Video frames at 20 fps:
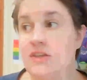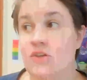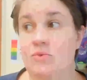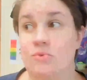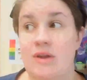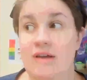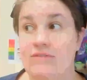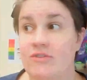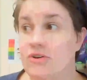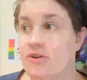
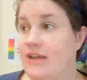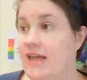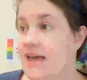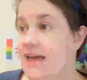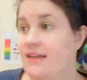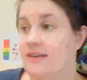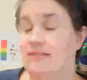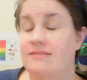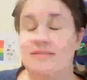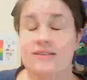You never
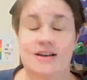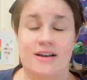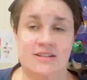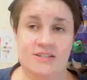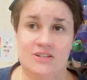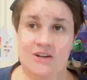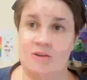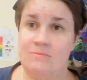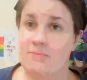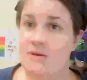get a
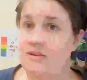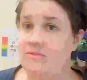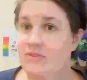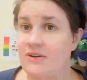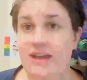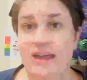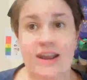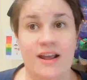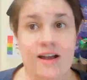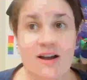Starbucks for
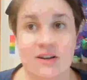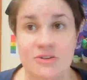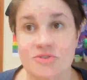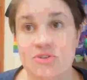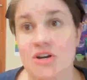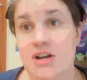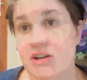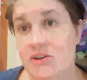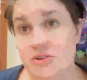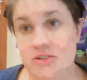getting
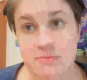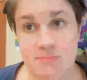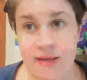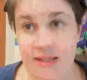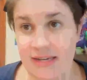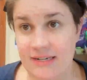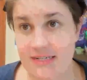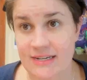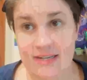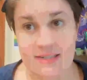100 on your
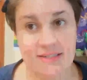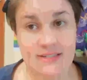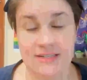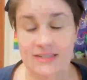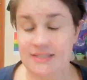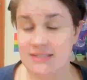spelling test.